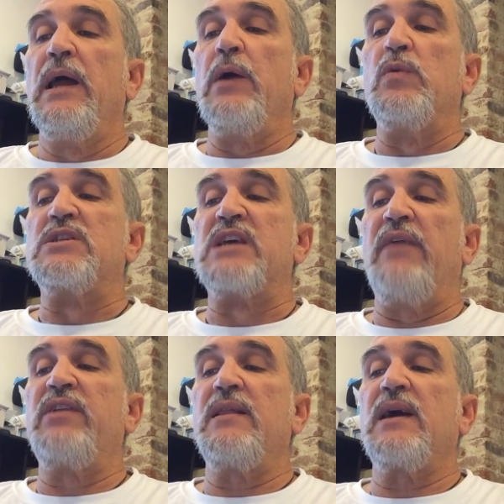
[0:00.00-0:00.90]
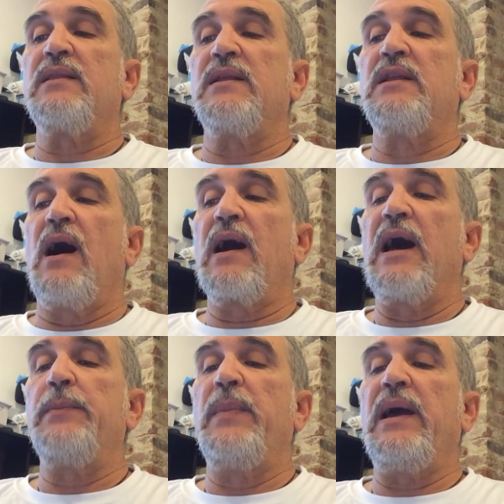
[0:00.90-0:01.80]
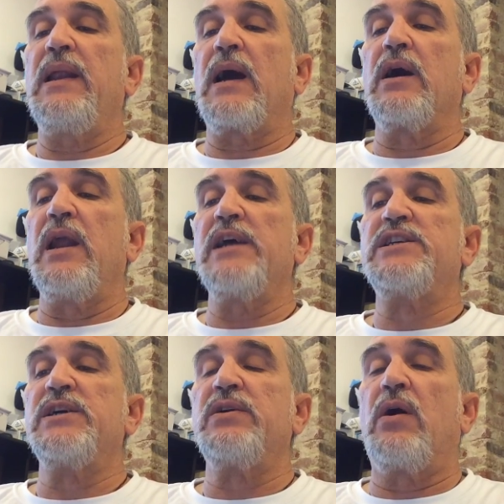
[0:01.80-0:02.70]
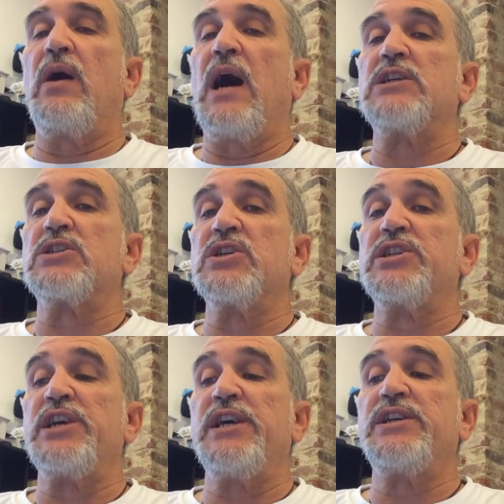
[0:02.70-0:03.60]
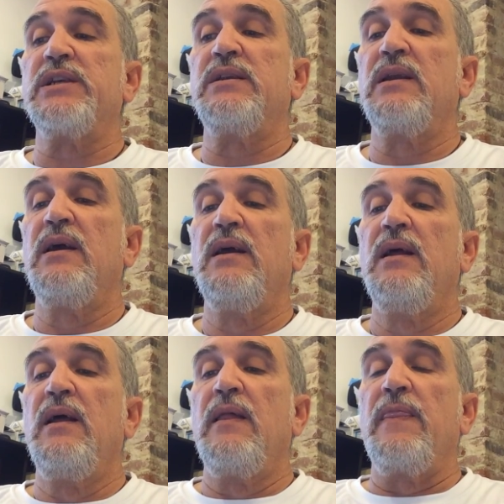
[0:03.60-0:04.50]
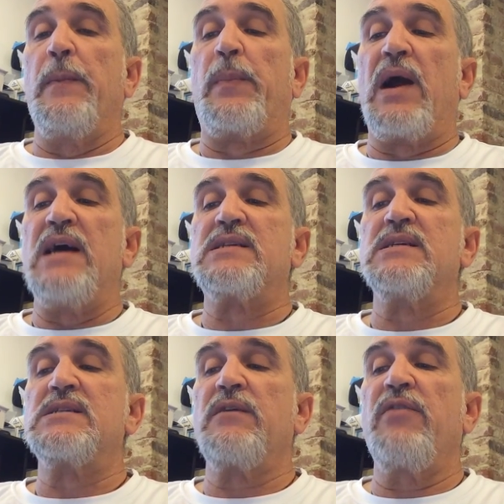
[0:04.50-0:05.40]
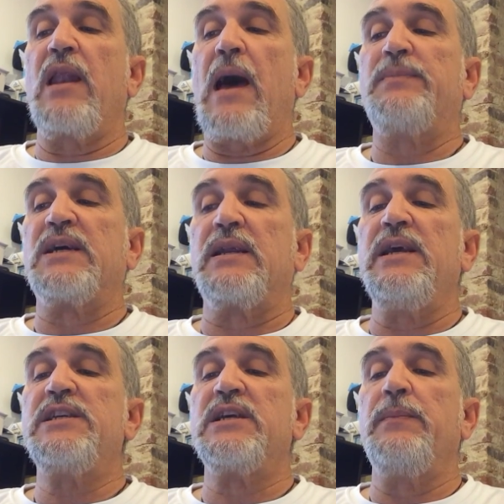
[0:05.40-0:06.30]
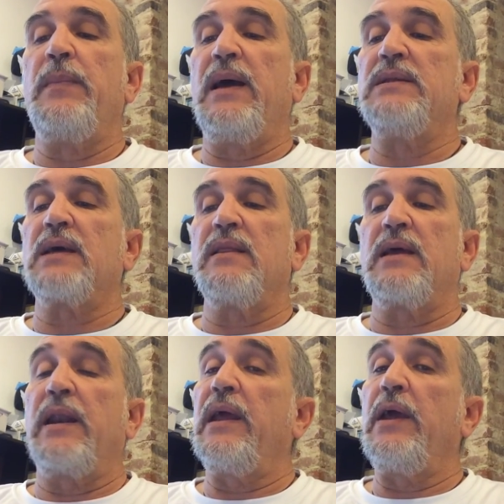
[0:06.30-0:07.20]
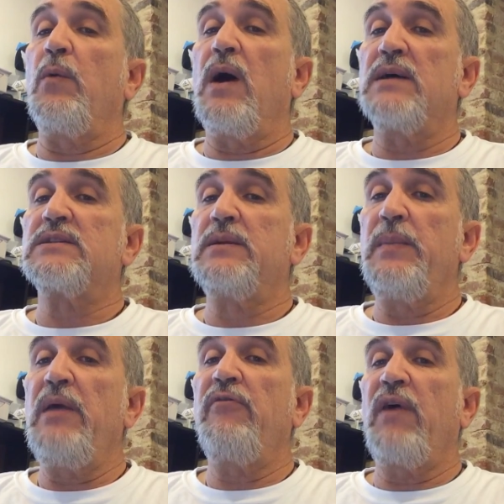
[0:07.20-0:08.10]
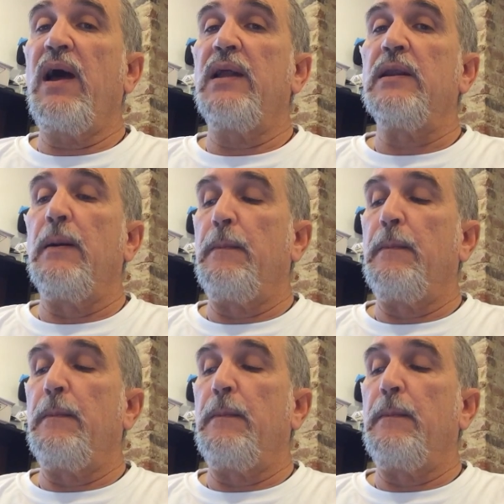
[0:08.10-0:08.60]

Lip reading: It was evident that the dog had made a connection or association. The presence of the lab technician meant that he was to be fed.